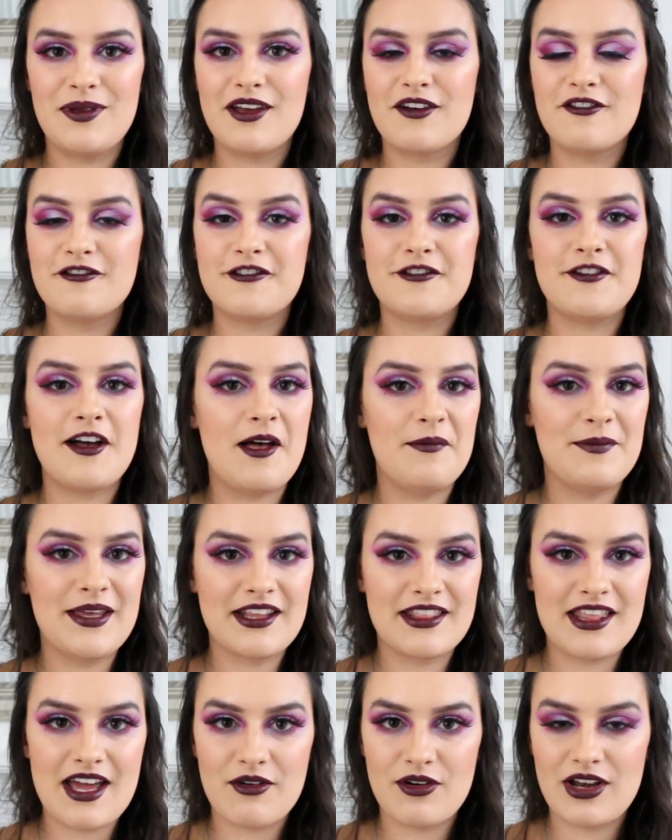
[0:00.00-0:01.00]

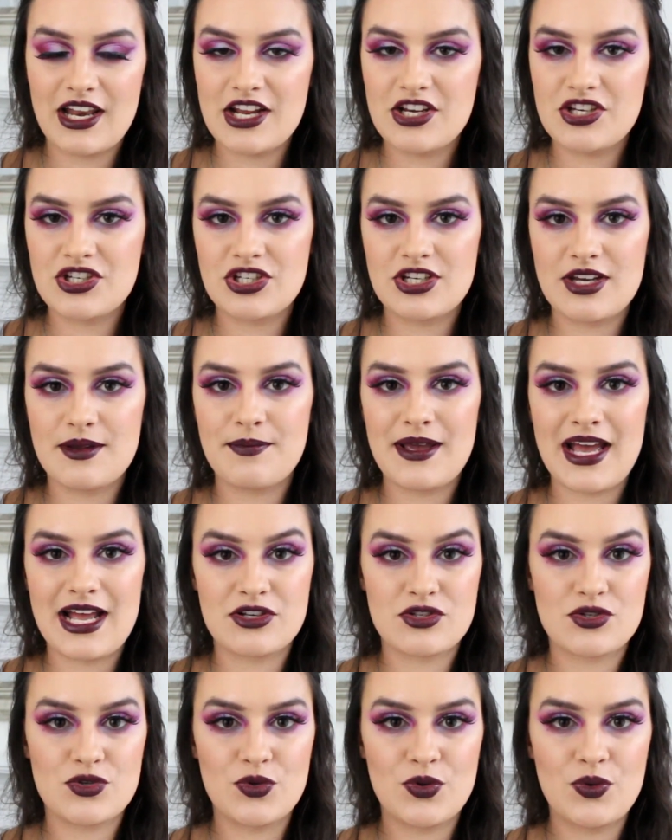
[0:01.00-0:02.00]
confirming their relationship
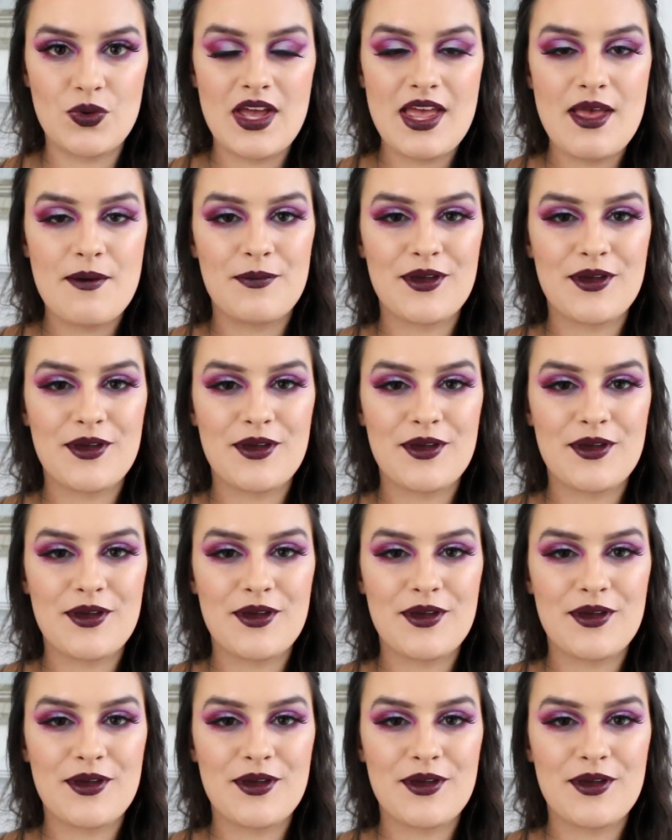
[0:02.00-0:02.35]
at all,